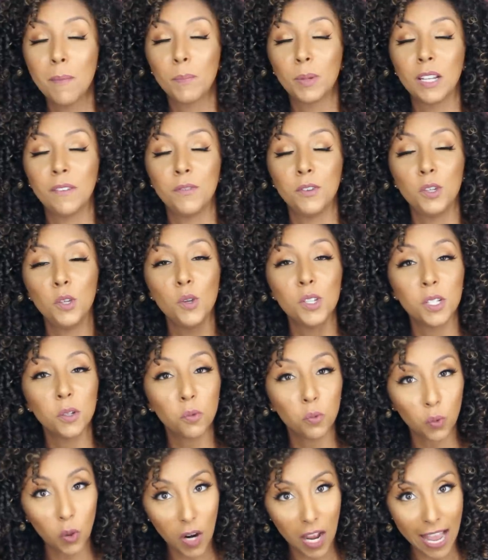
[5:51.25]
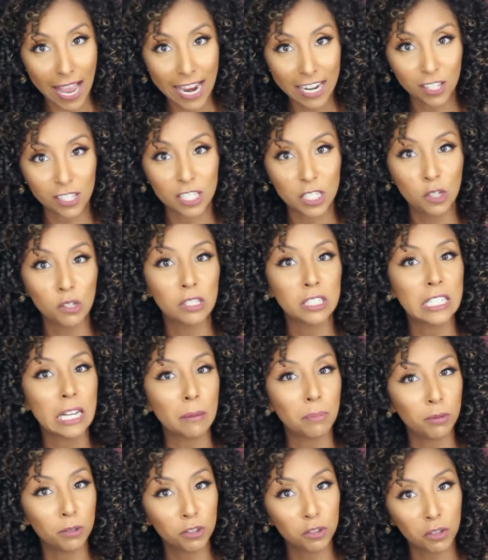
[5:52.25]
But if you use it right, just use a
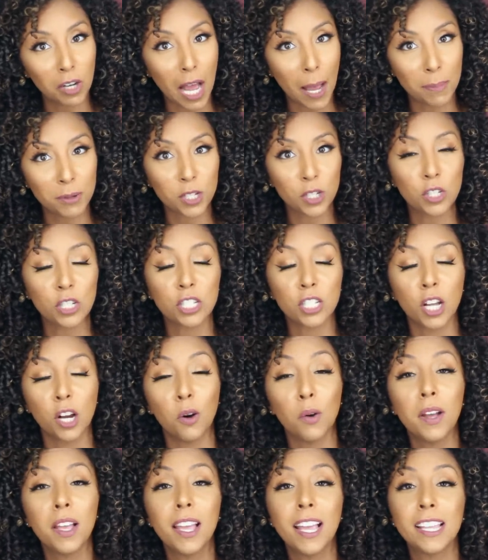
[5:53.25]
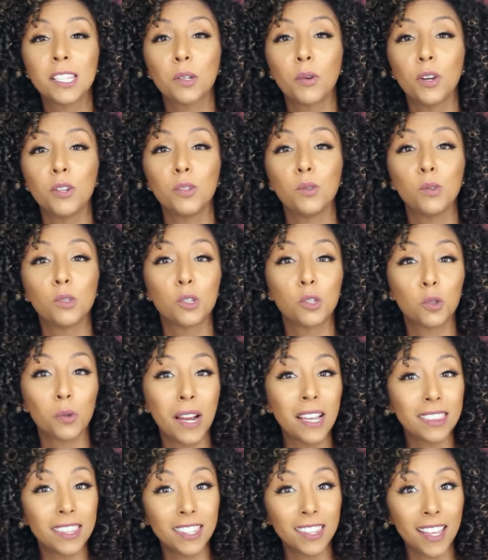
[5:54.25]
couple drops or so, it's going to
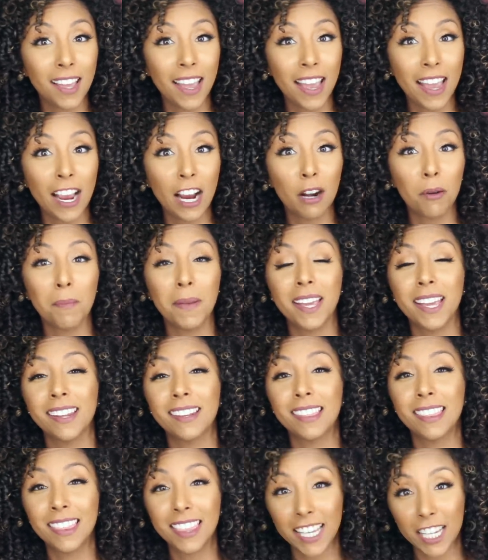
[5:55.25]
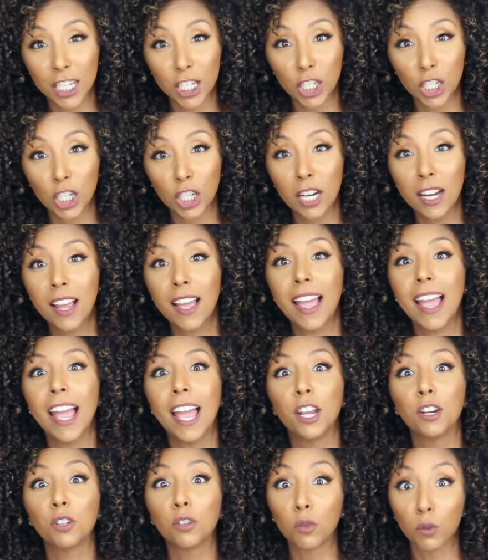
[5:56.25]
strengthen the hair, make it thicker,
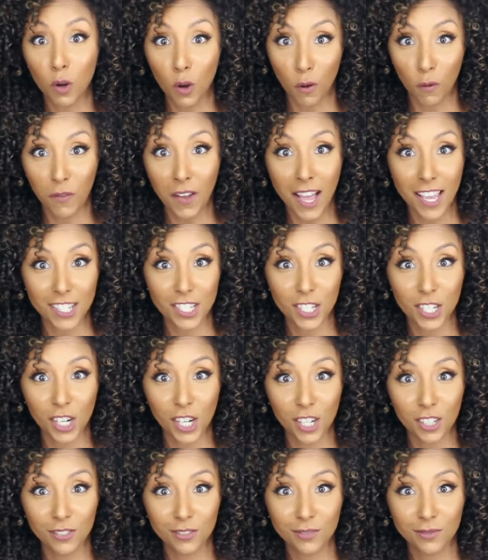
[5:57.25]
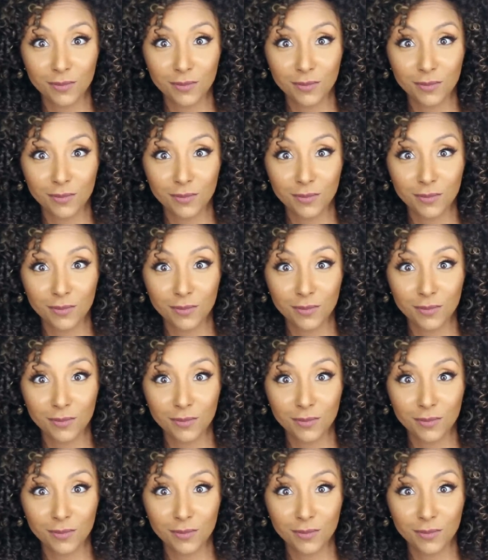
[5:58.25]
and grow faster.